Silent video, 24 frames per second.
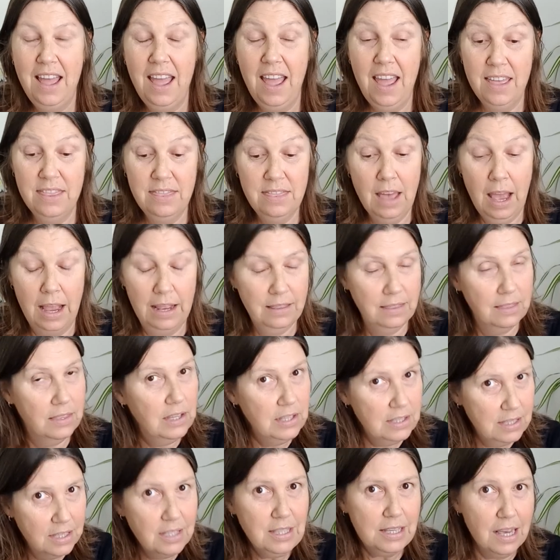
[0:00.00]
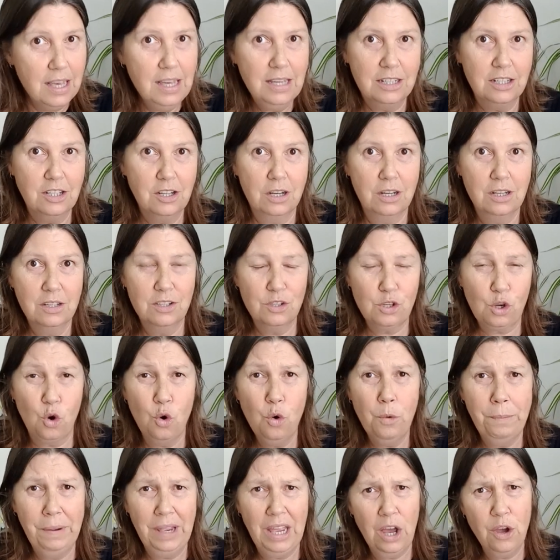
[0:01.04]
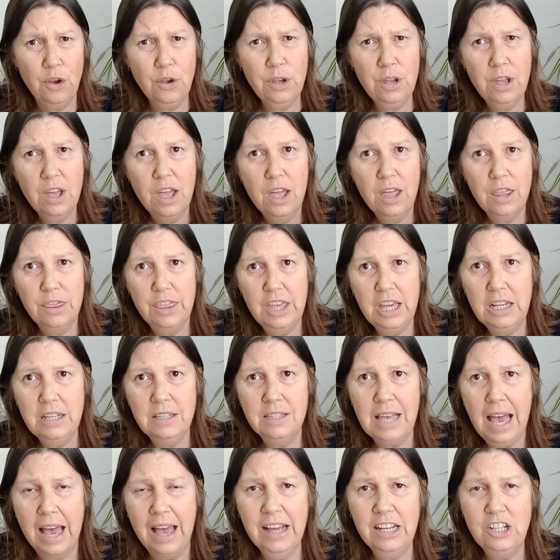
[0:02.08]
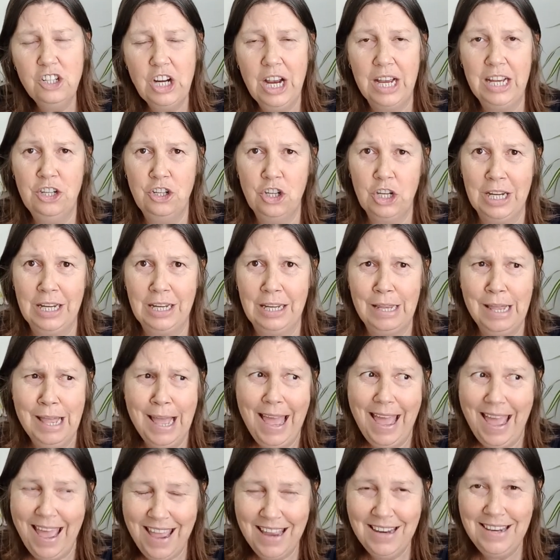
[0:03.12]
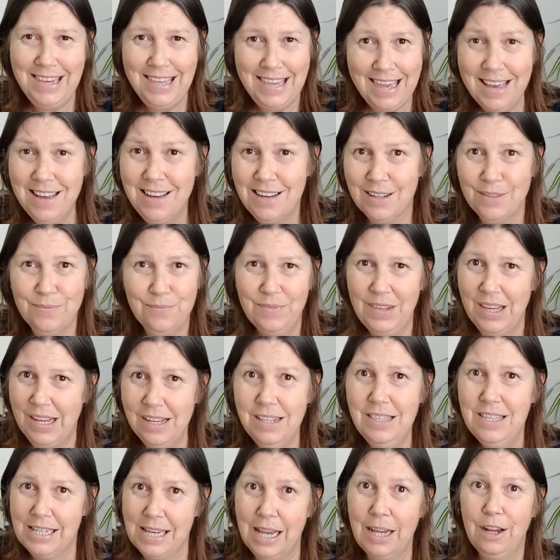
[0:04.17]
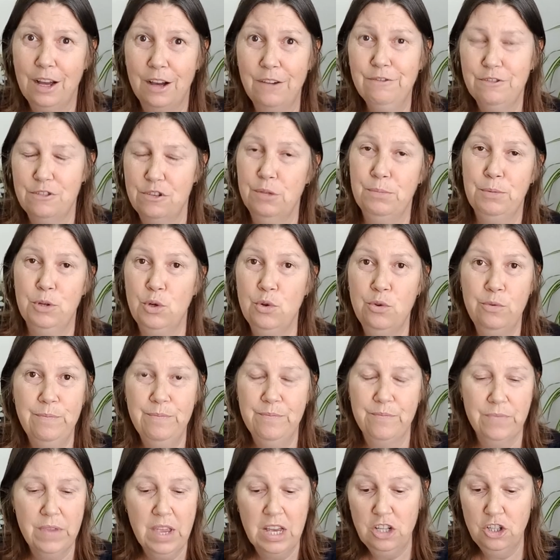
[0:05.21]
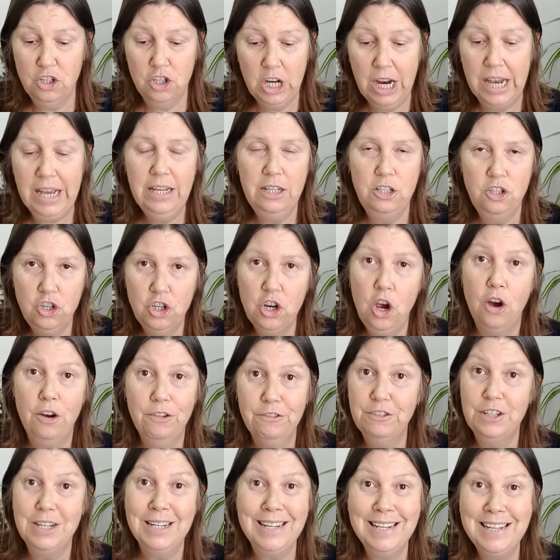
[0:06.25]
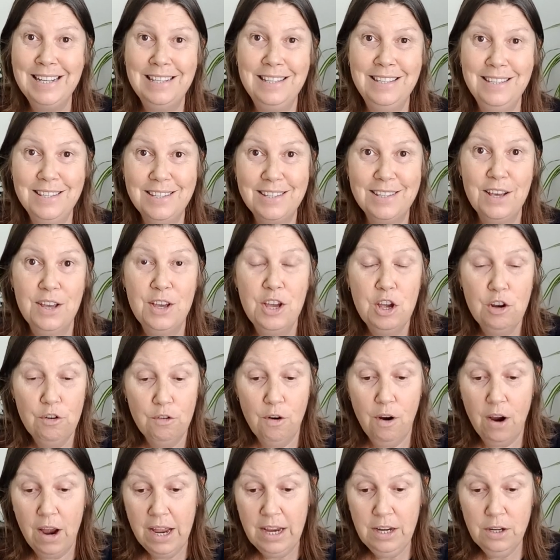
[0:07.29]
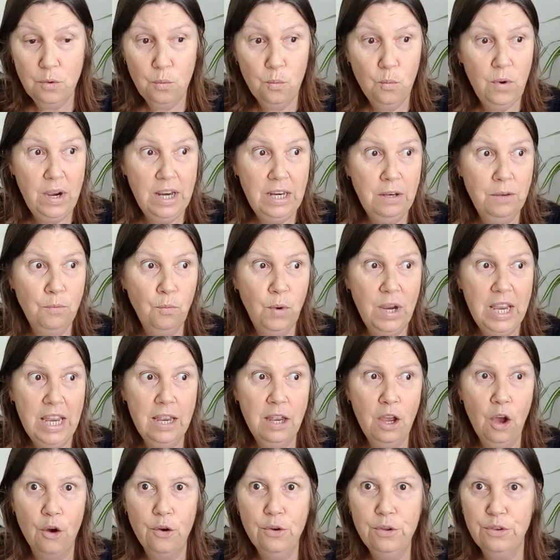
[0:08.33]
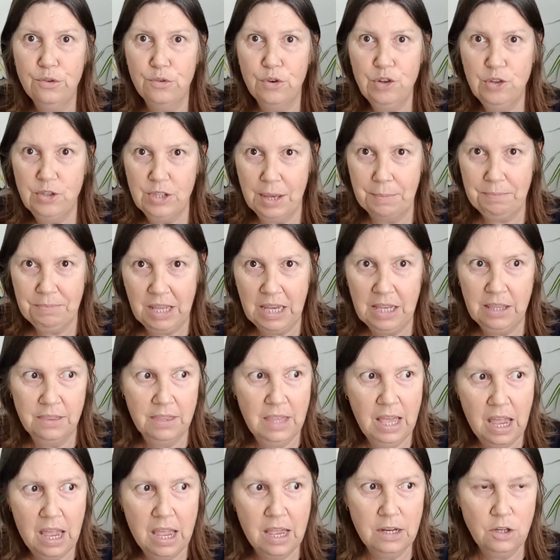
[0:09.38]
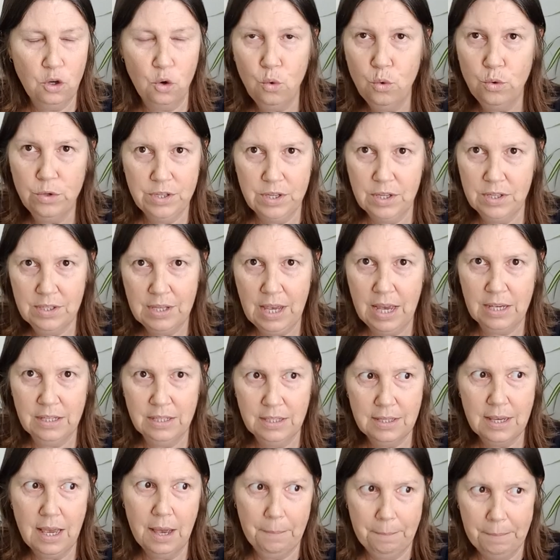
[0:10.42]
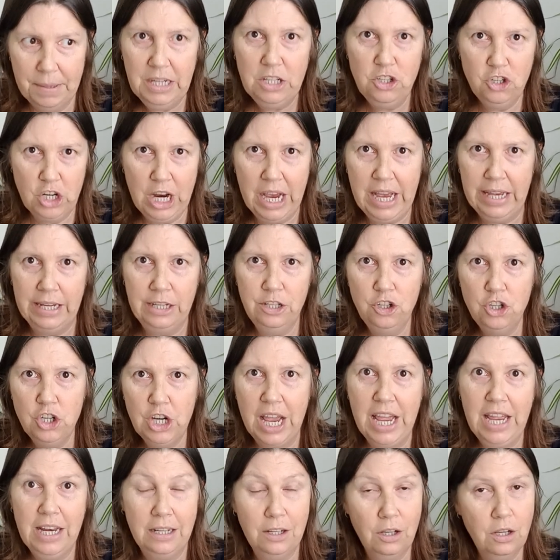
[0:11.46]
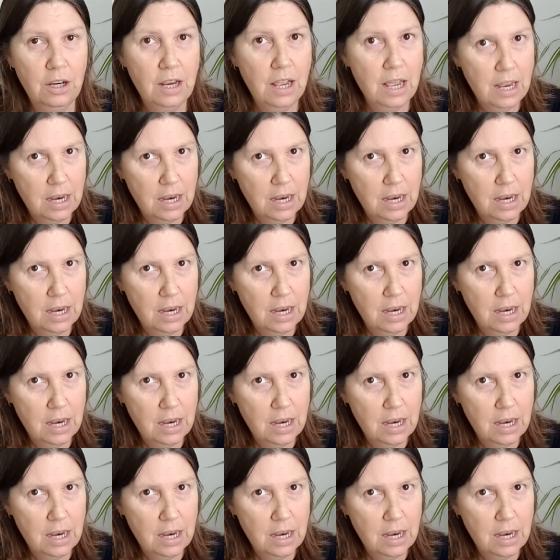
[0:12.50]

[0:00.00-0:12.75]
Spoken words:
And this is it, Scorpio. Things are changing. And yeah, it's uncomfortable. Change often is, right? When we go through something that causes us a big change and